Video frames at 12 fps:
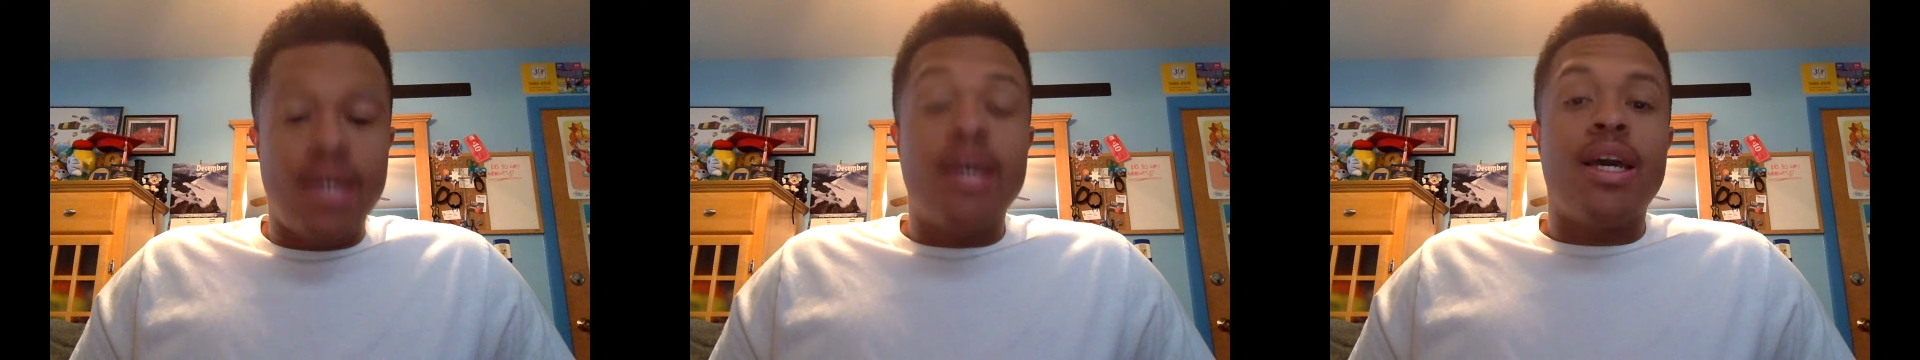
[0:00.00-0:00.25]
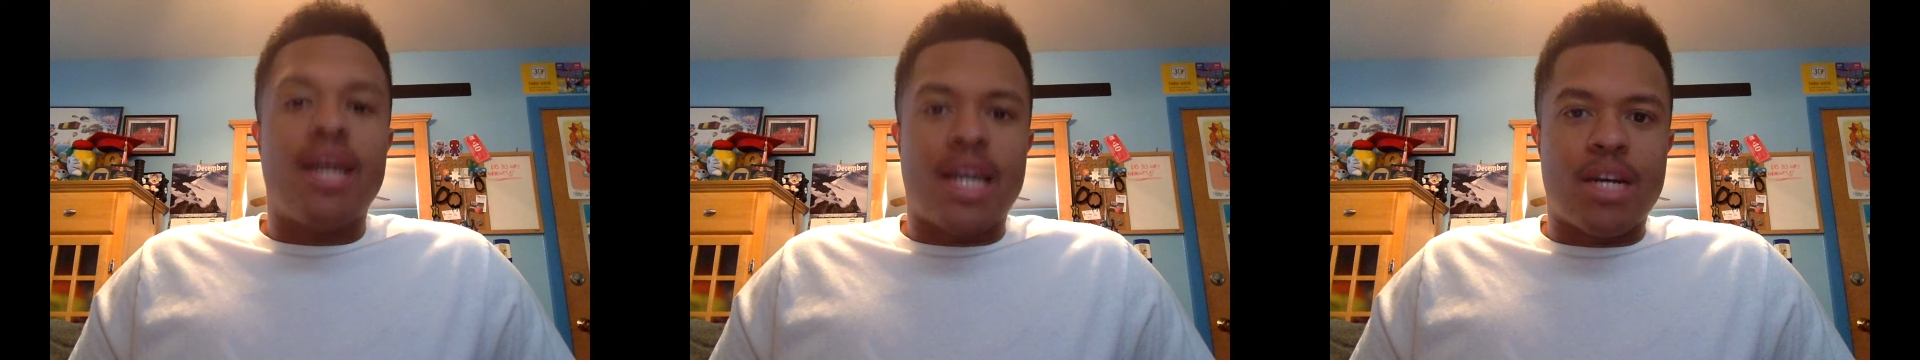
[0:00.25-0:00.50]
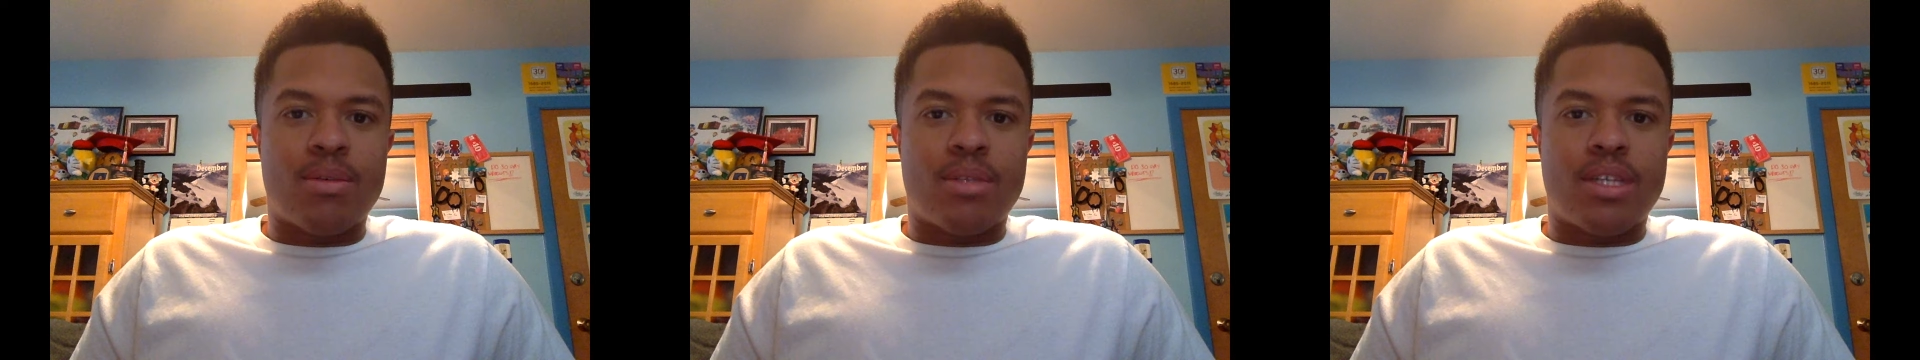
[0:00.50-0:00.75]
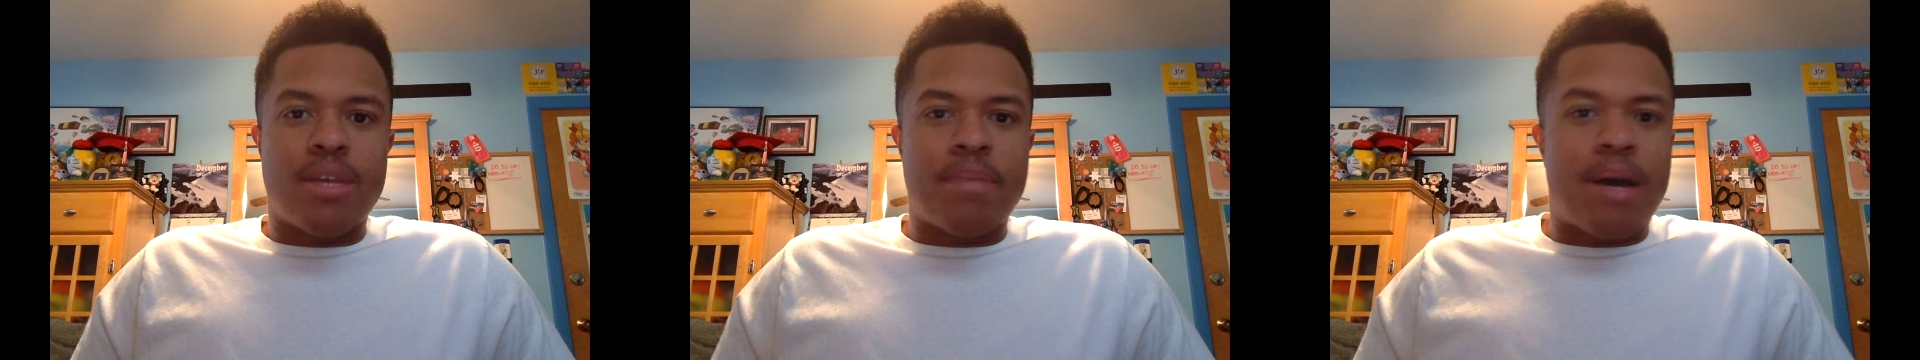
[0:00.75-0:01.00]
"Hey guys,
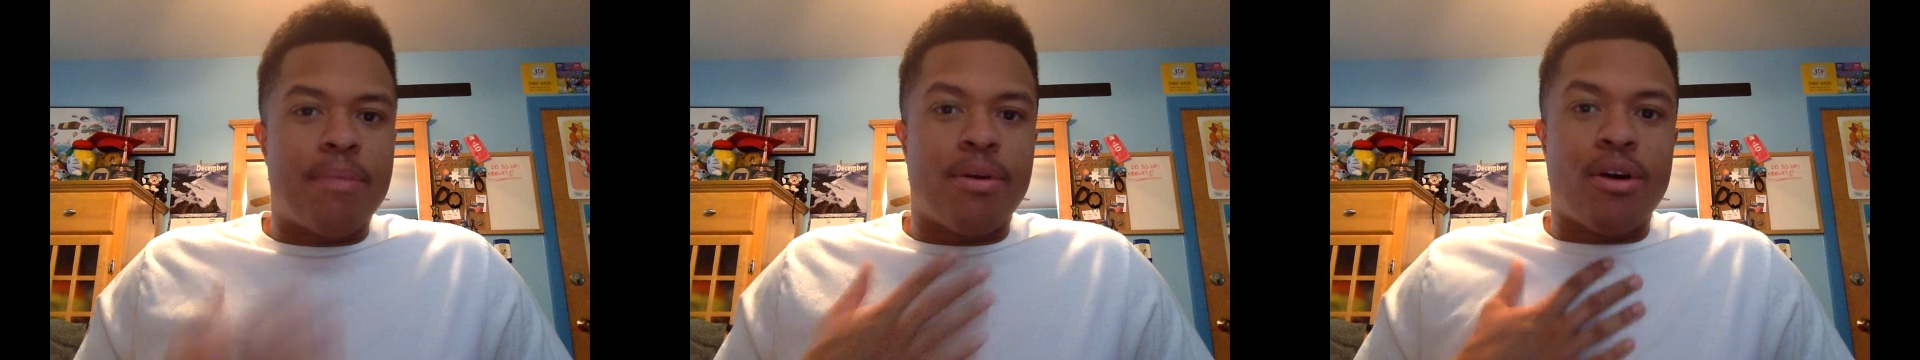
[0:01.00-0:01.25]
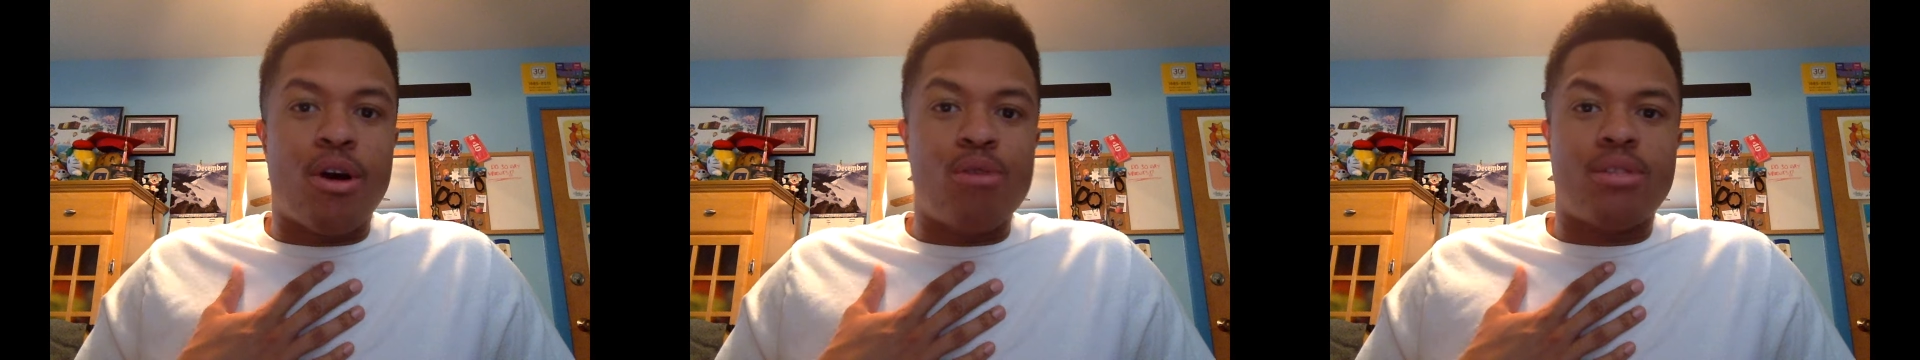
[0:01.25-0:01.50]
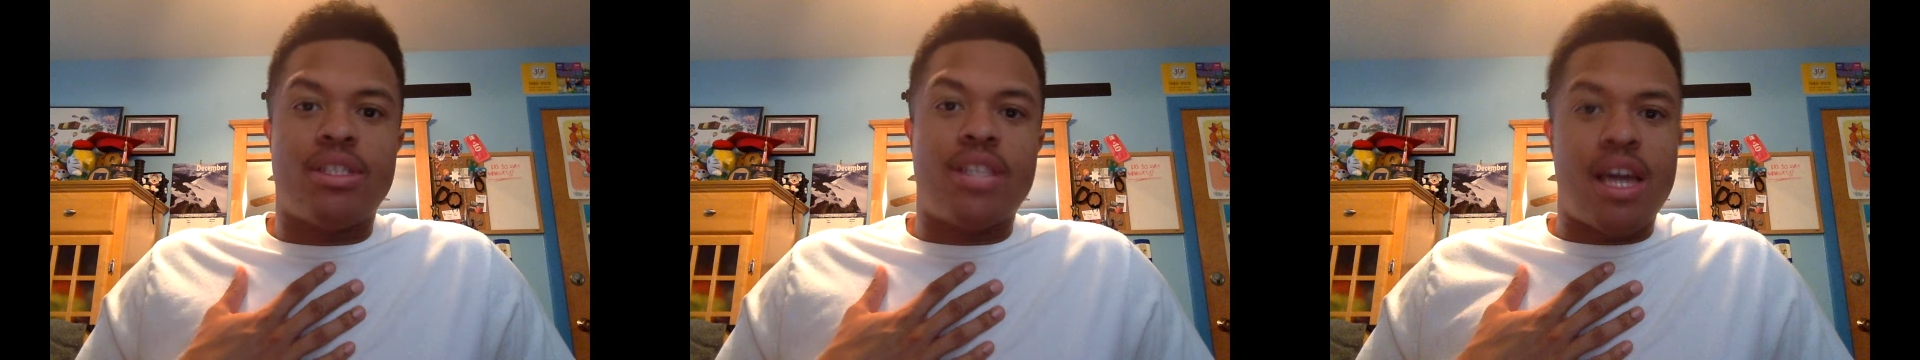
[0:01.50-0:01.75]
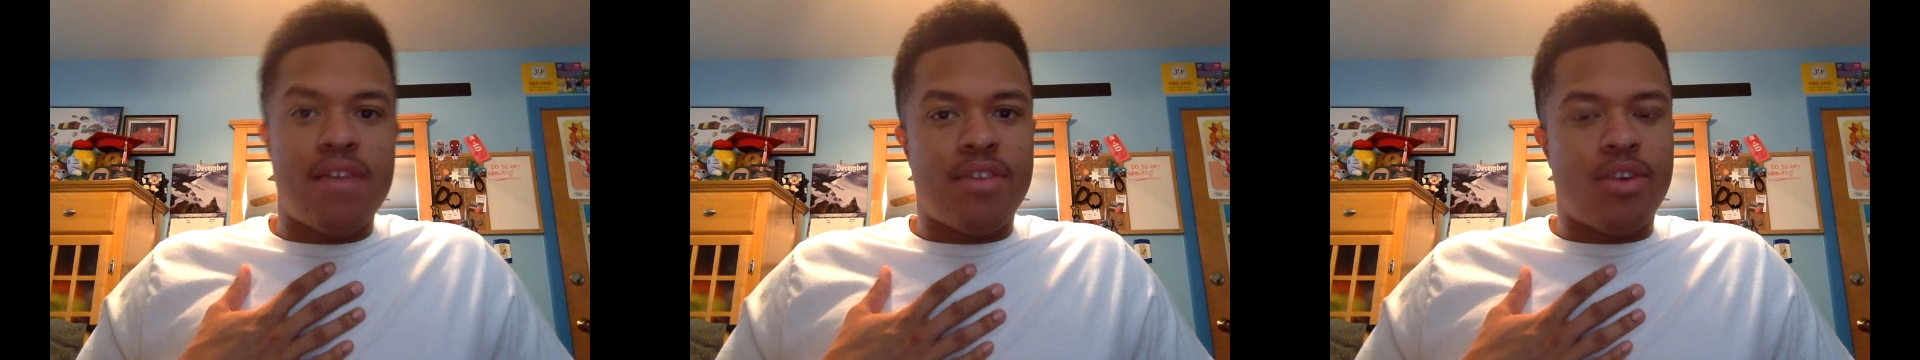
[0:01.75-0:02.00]
what's up? I'm your host
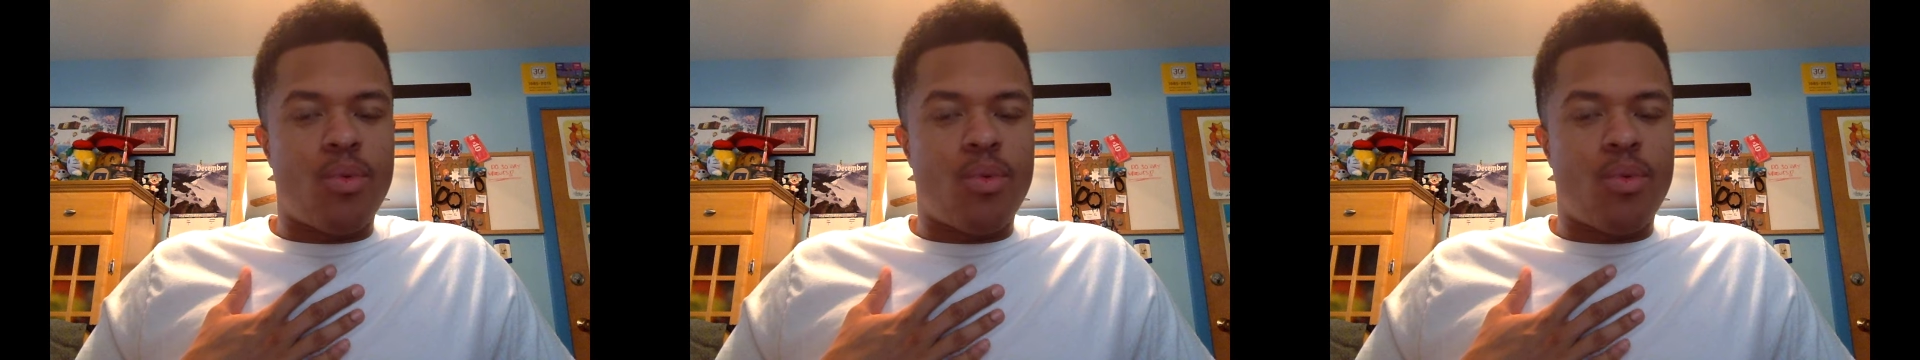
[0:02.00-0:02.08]
David,